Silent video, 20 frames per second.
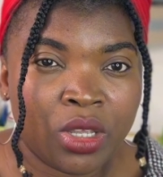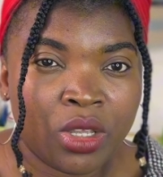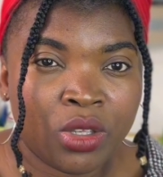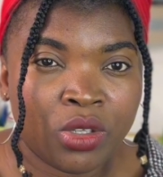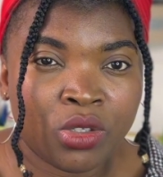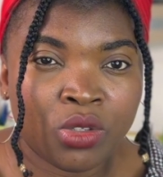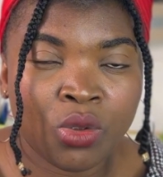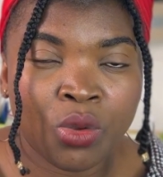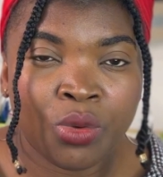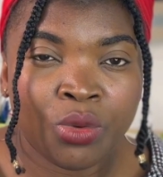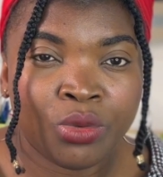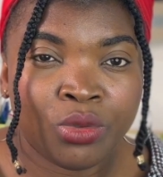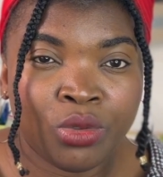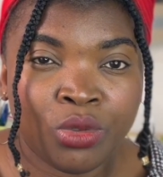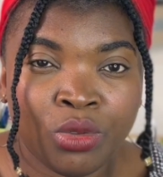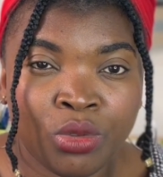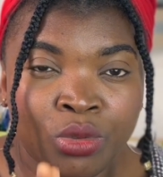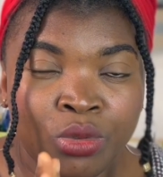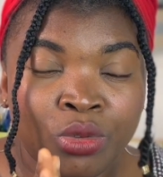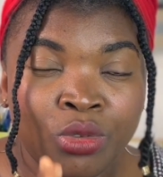So
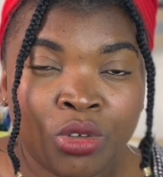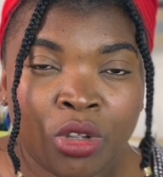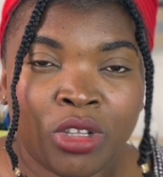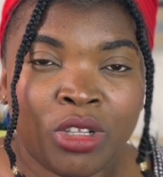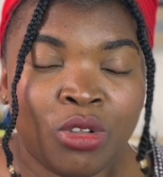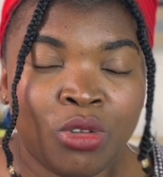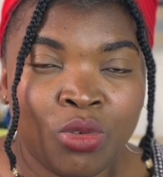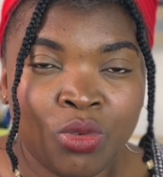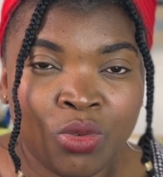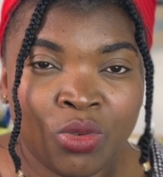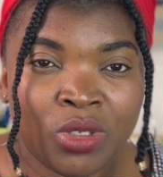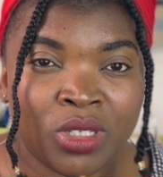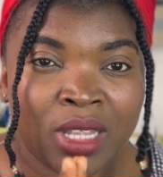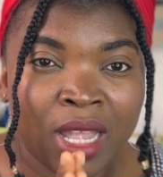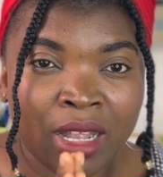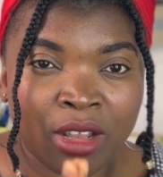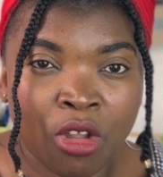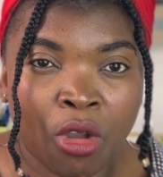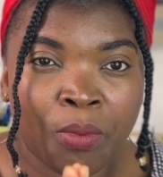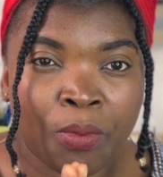do not lose
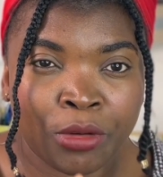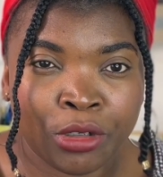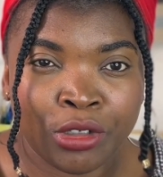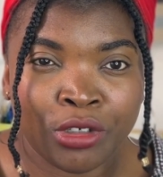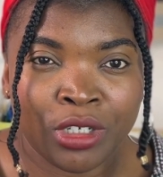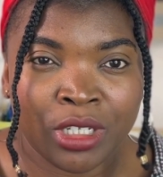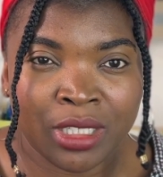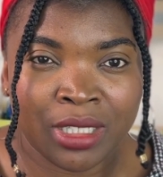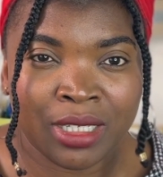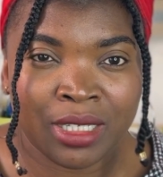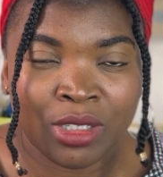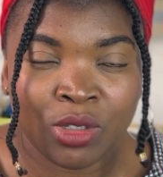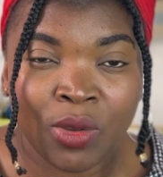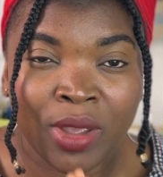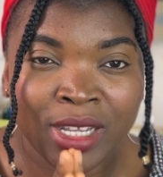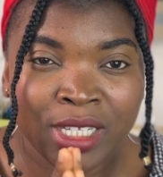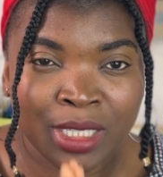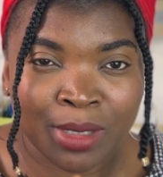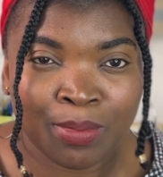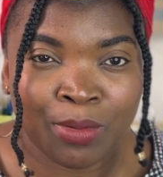that opportunity to
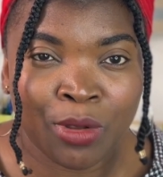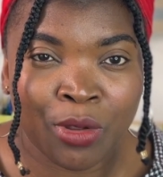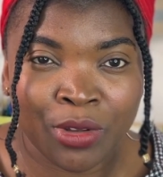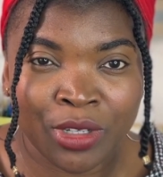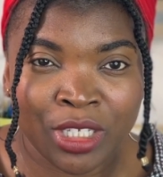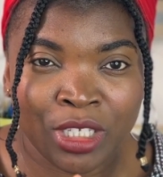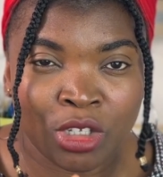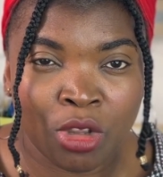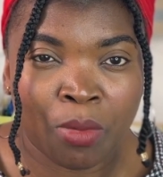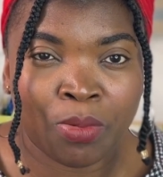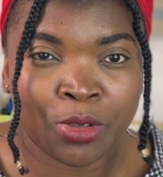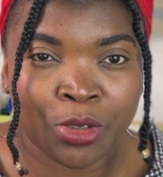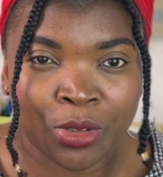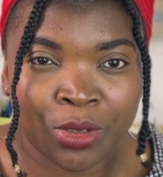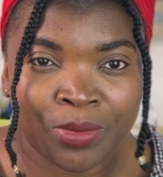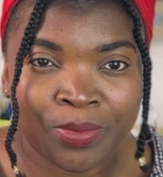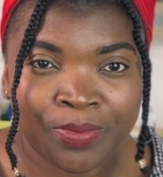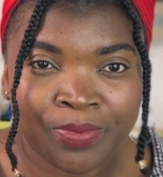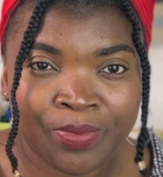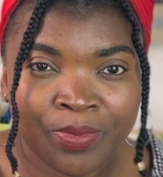explore this option.